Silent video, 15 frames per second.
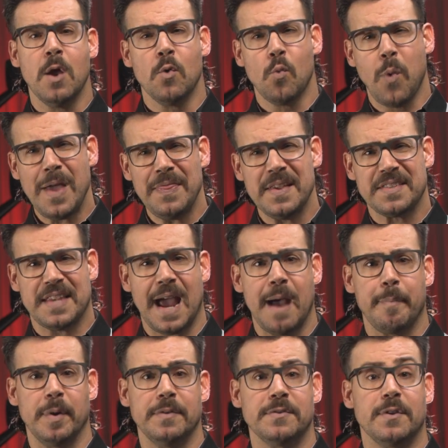When this
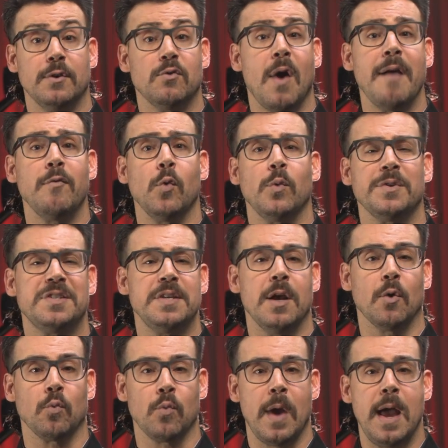happens, the driver will see a
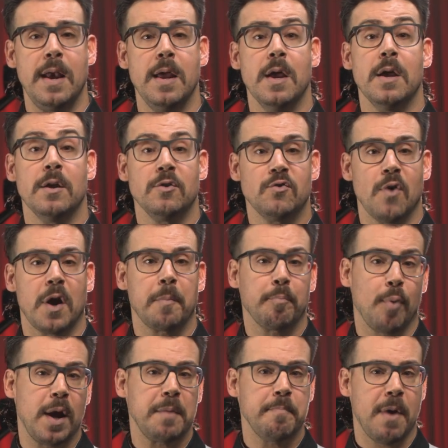red truck
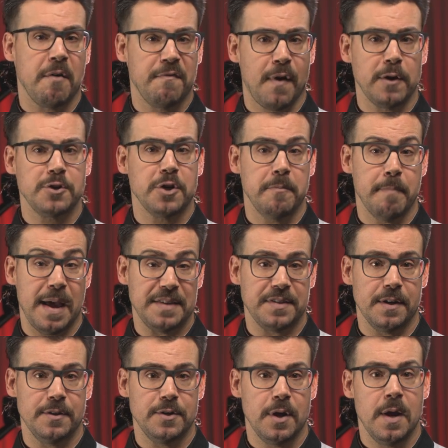brake malfunction
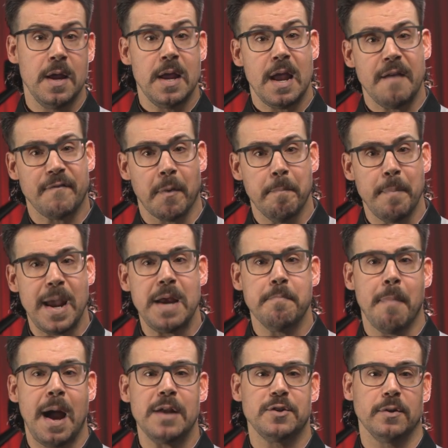message if a main
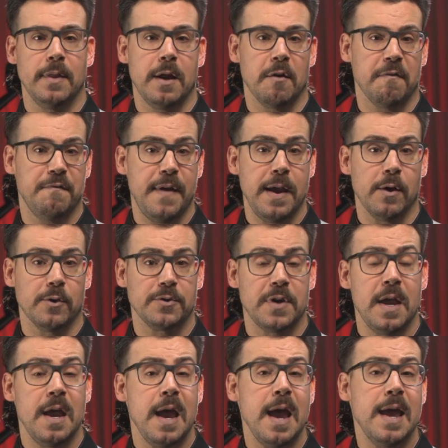modulator fails
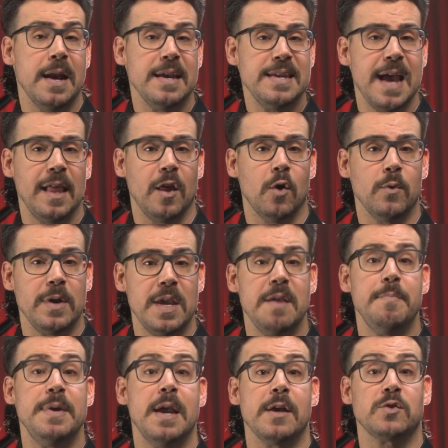and a yellow
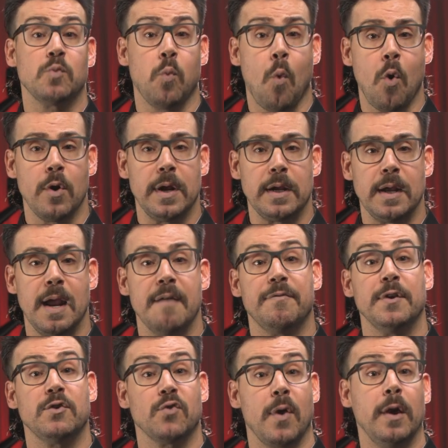EBS warning if
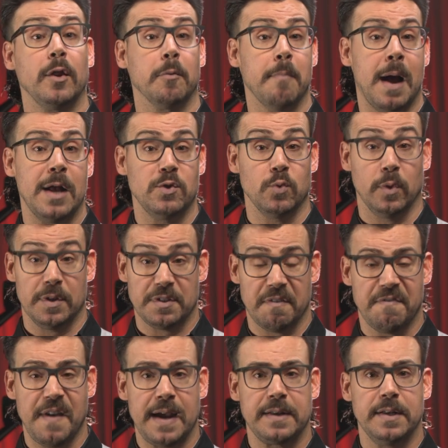the trailer module is
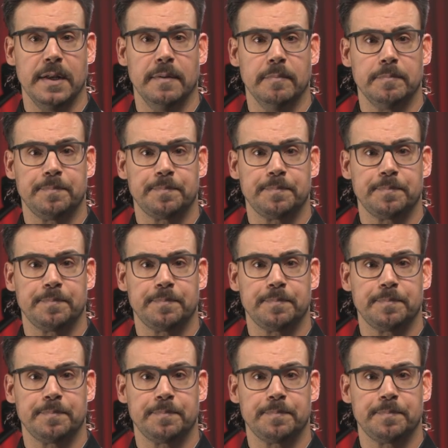affected.